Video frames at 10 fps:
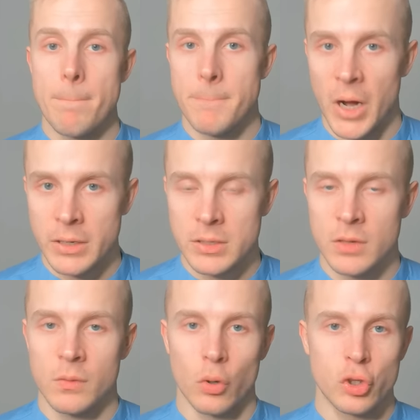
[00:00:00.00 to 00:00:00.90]

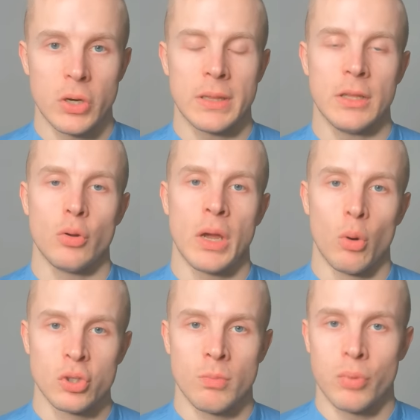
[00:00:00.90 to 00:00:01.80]
But fortunately, you can
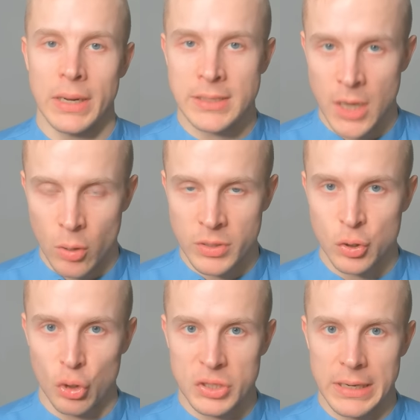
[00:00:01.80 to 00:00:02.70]
also break down these
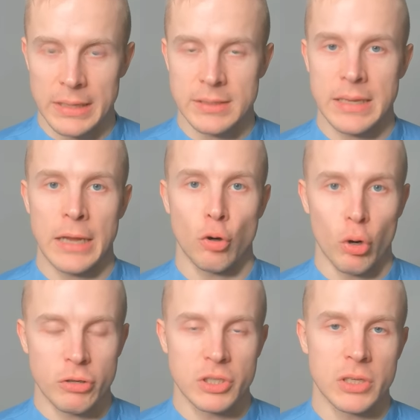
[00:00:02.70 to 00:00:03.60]
oxalates and
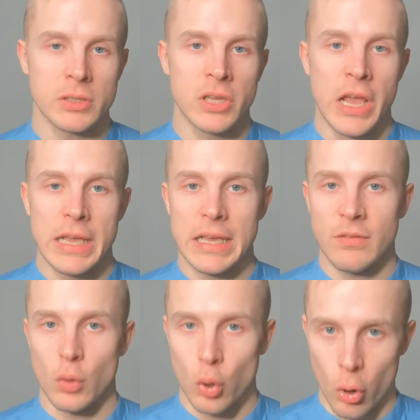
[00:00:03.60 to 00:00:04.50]
goitrogens
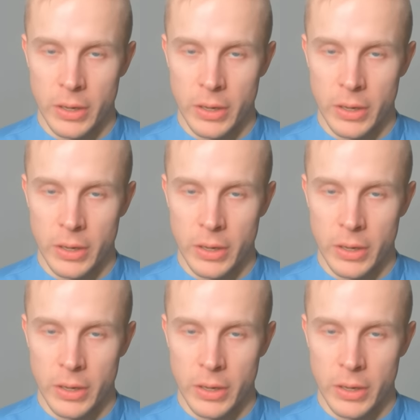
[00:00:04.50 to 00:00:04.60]
if you cook